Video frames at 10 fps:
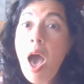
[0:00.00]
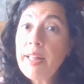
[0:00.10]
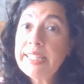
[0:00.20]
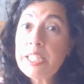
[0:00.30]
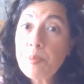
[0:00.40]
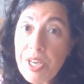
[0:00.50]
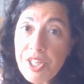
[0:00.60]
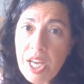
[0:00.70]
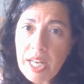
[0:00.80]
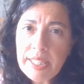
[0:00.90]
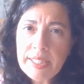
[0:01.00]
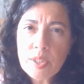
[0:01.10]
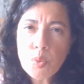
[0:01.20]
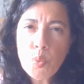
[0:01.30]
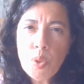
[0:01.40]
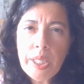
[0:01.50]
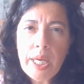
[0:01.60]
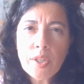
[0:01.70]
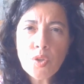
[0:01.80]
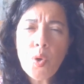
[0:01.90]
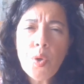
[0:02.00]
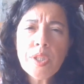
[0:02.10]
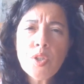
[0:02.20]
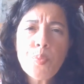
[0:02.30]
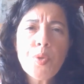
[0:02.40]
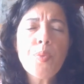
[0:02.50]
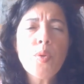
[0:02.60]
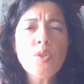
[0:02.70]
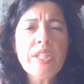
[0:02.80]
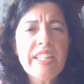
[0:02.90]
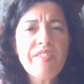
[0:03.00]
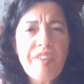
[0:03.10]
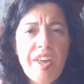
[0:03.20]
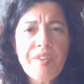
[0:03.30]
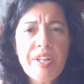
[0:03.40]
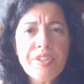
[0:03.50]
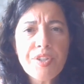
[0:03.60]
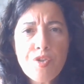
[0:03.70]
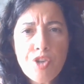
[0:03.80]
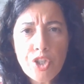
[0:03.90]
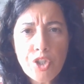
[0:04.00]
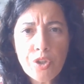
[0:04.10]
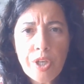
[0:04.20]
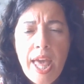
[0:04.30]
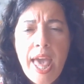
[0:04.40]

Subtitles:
and especially that we are going to propose that federal transition